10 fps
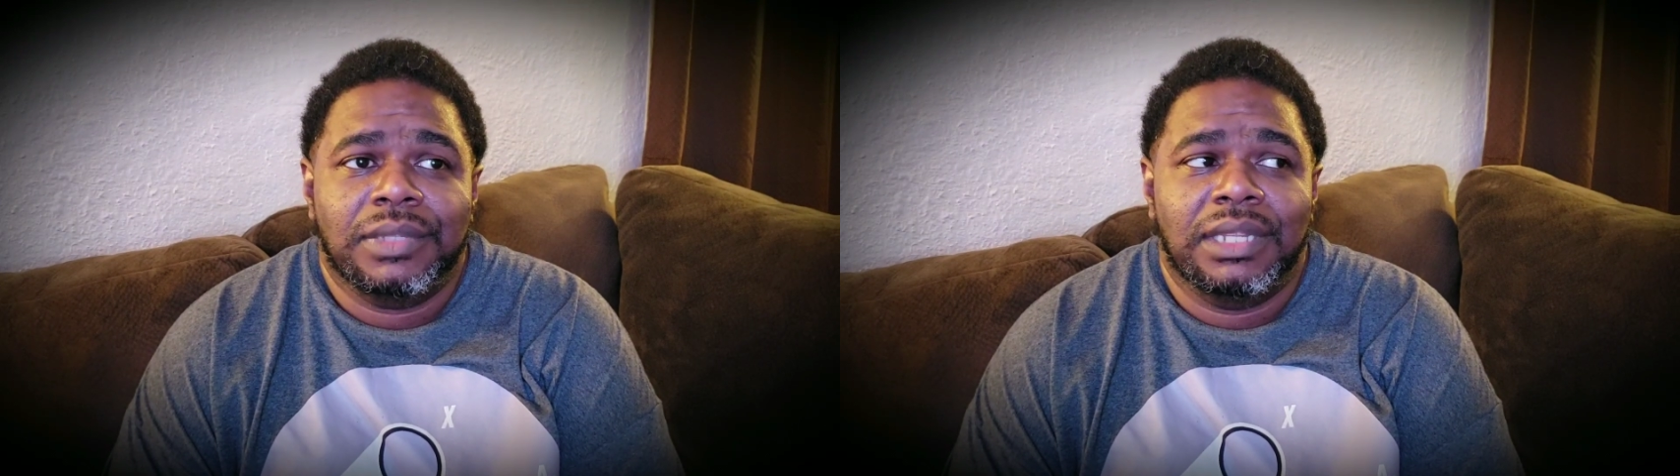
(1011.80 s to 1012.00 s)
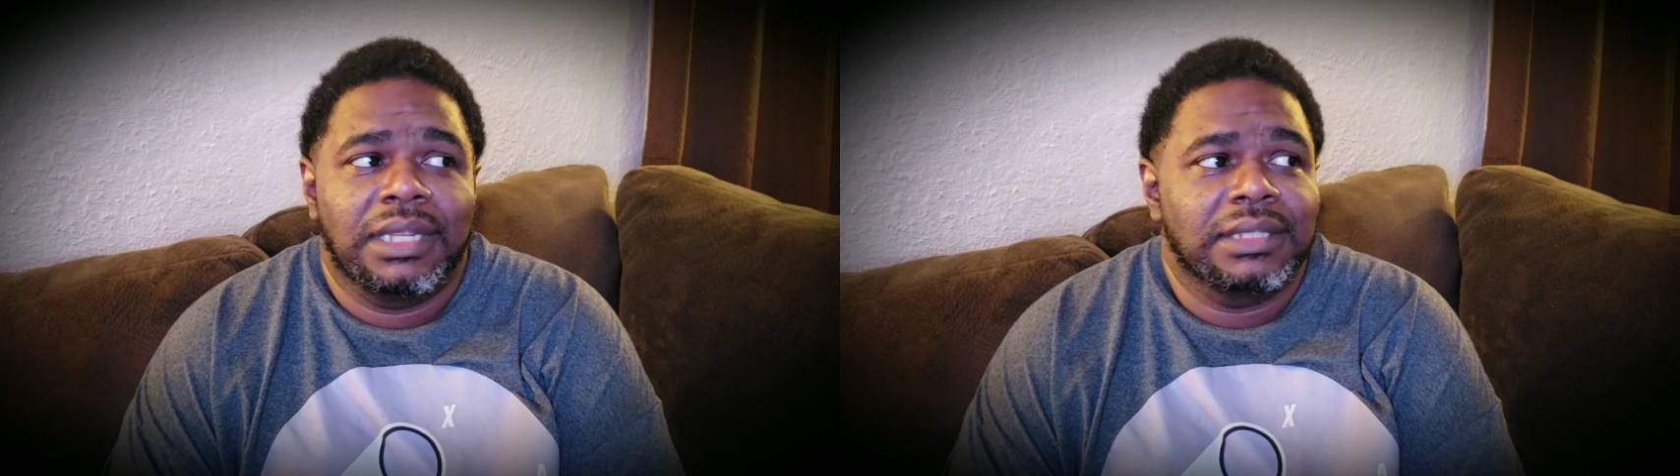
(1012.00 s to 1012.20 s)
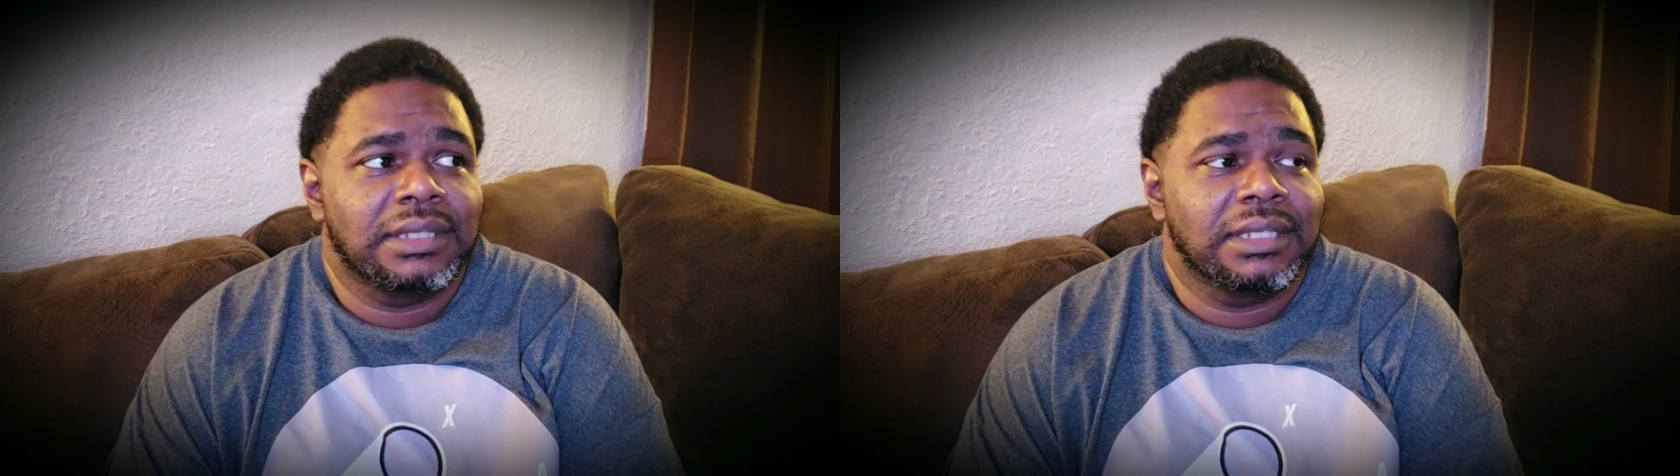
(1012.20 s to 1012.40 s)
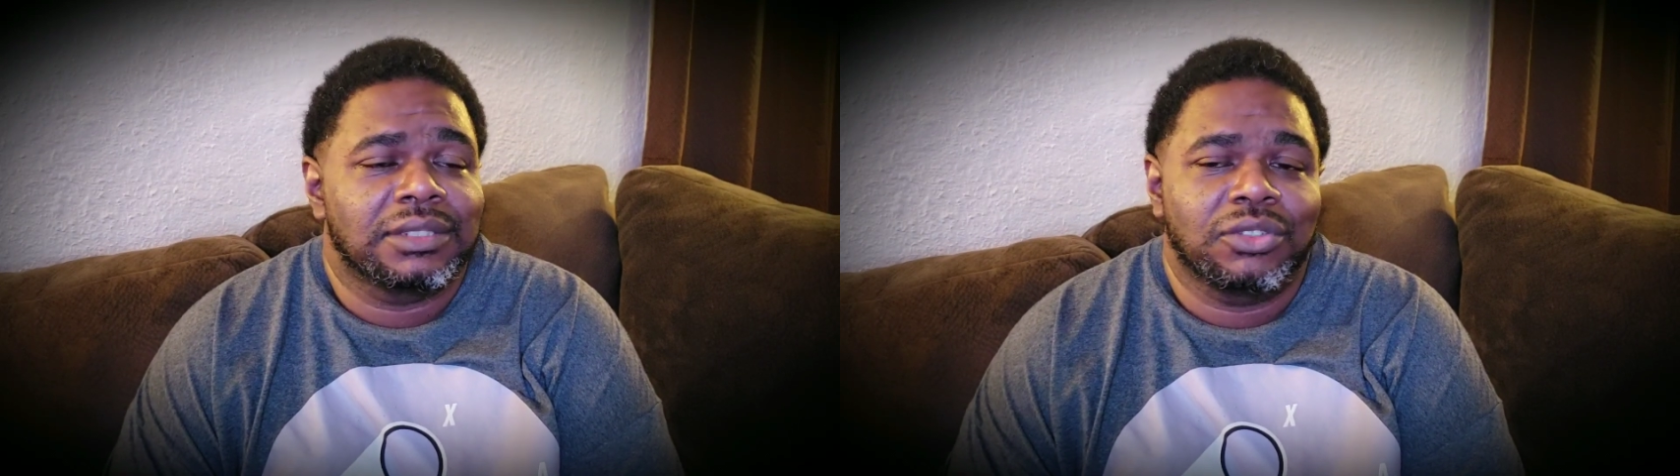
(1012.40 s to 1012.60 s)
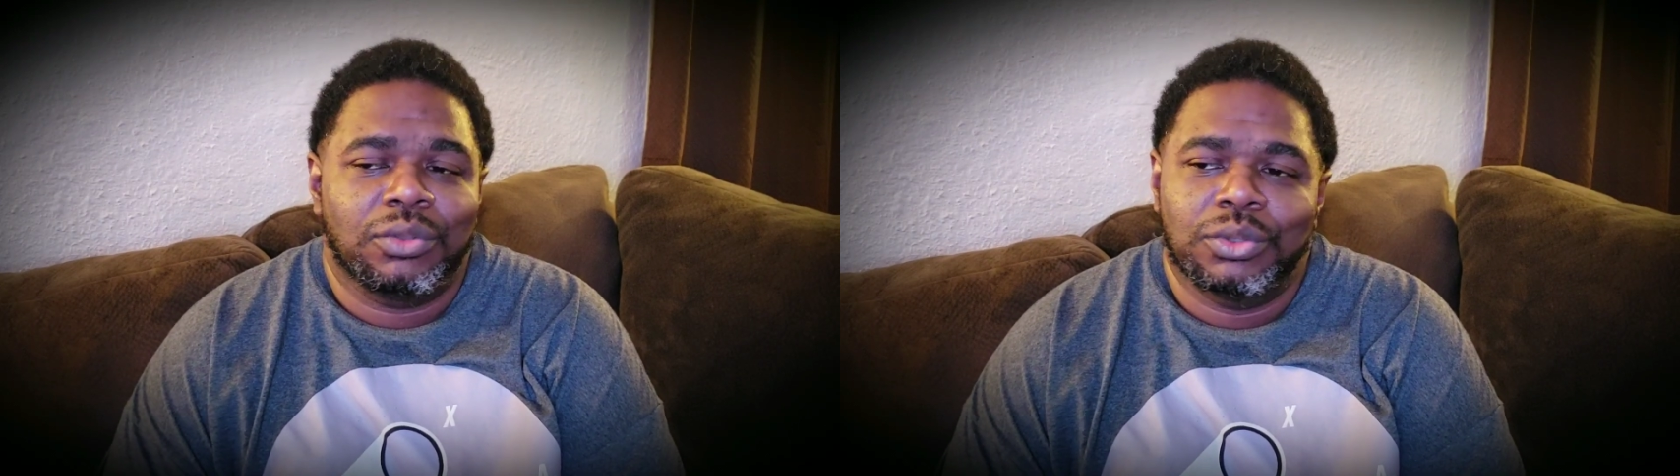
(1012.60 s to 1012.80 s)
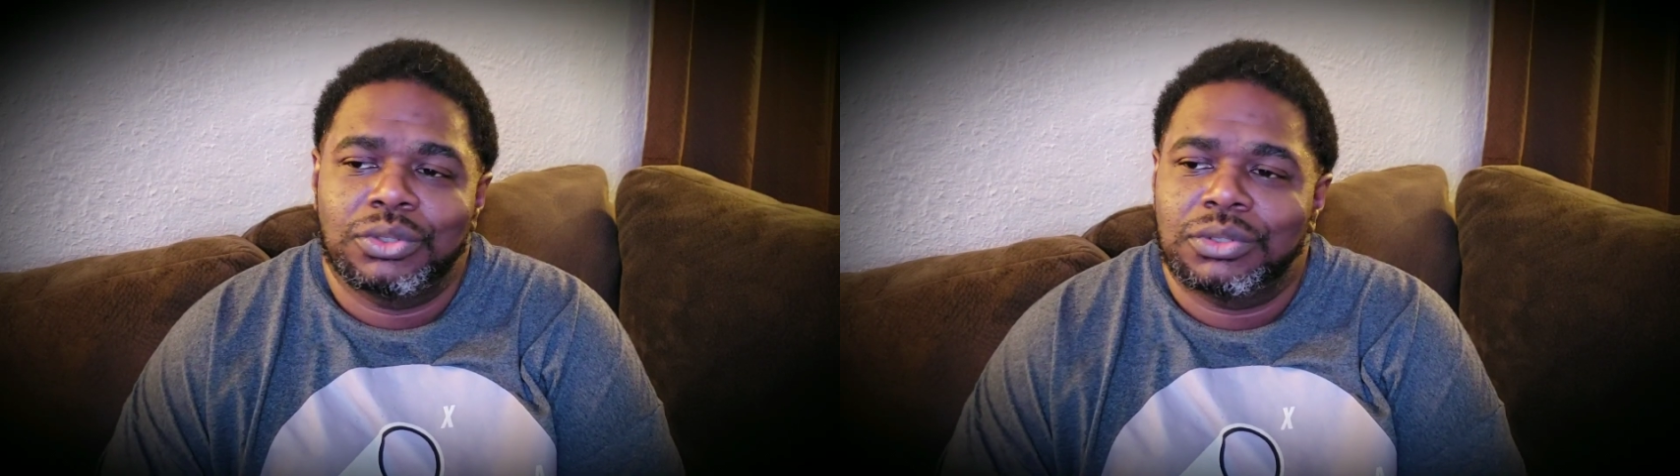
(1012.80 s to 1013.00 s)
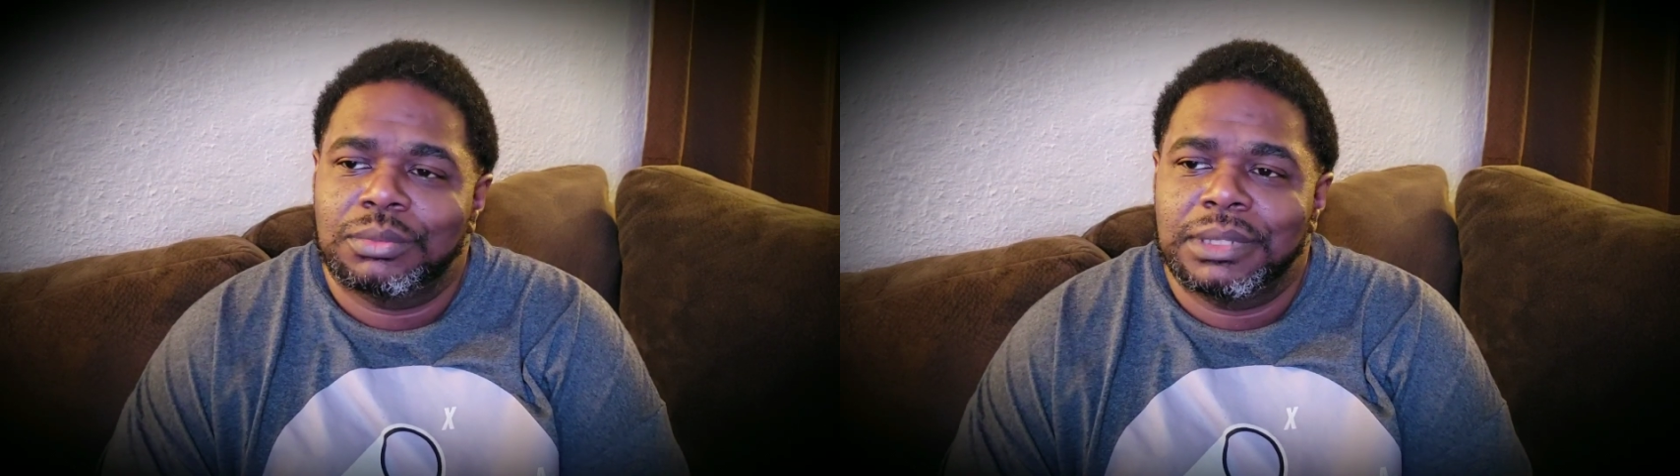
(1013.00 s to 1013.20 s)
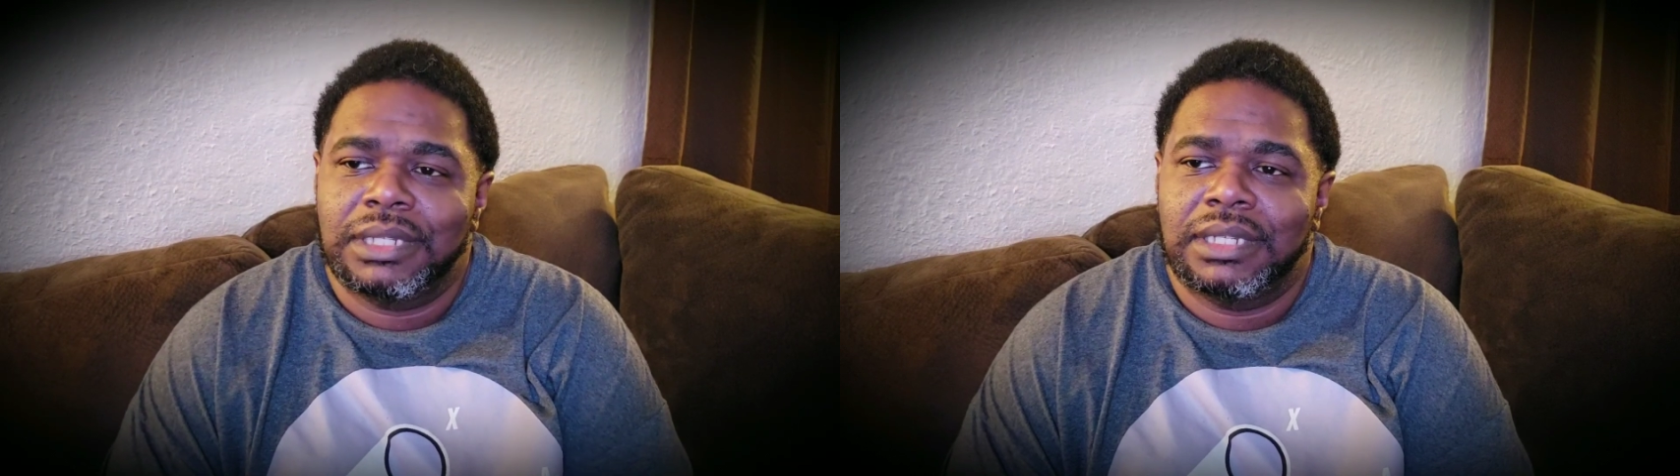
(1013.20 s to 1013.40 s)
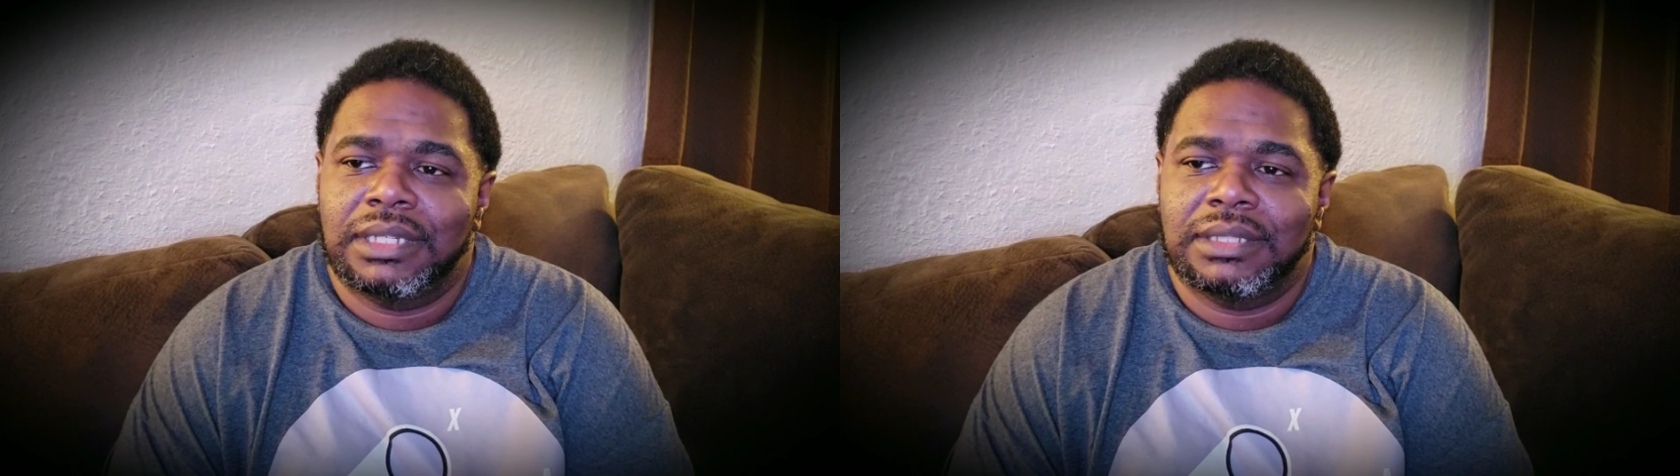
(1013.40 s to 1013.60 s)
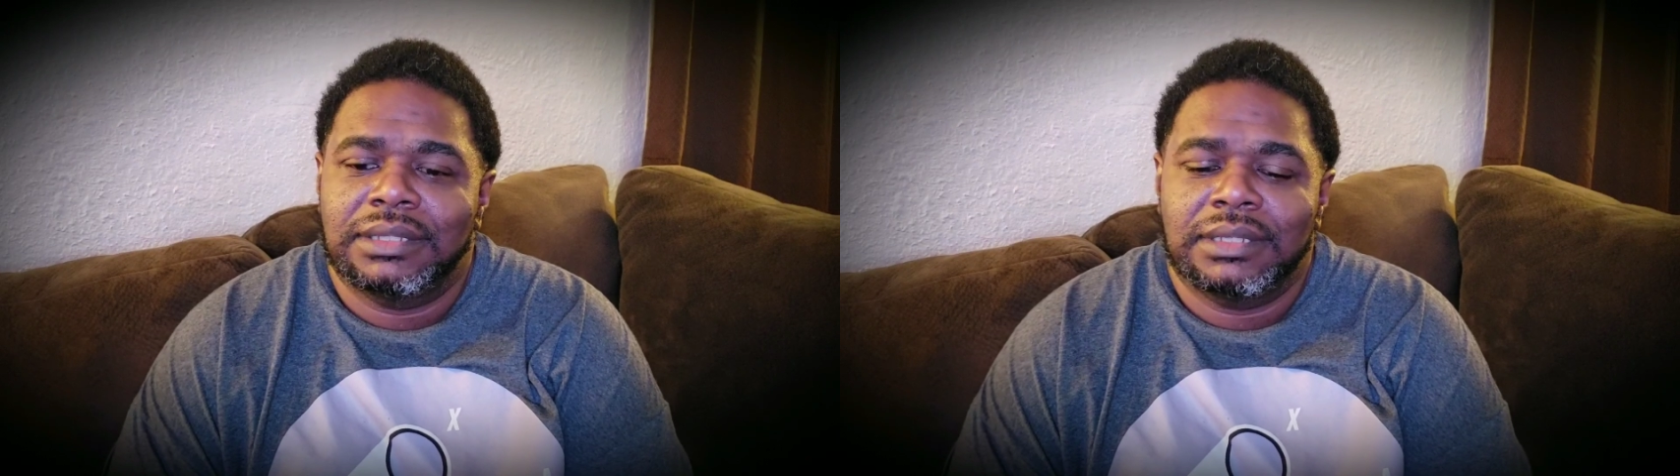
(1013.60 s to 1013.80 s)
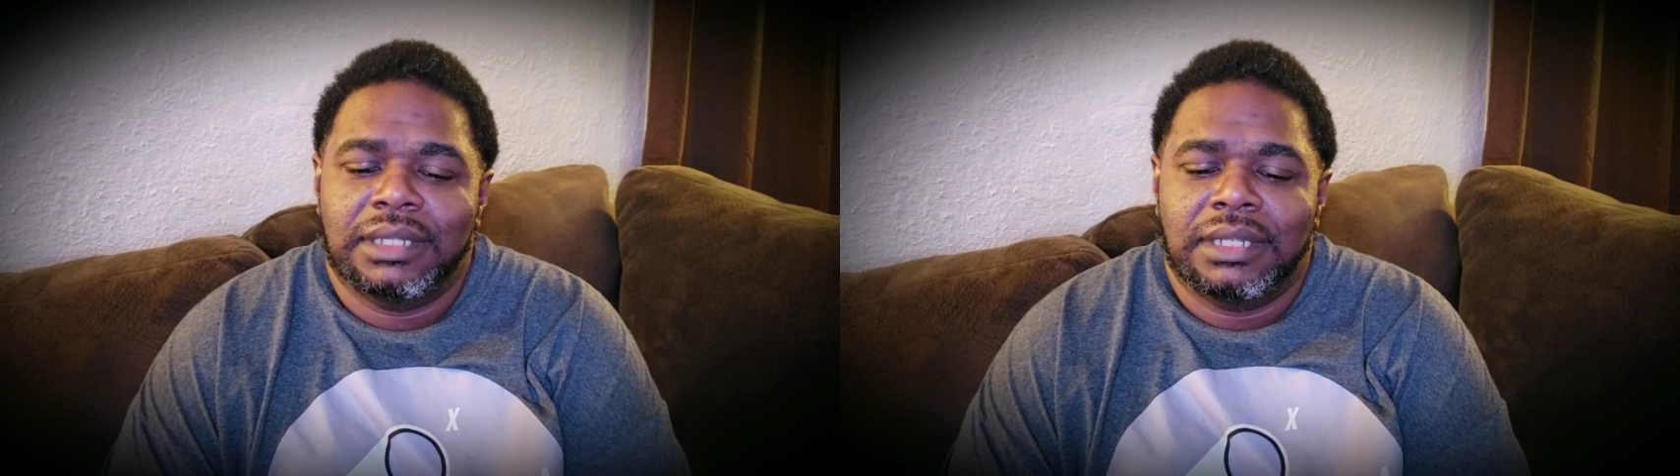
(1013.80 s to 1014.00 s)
it's crucial because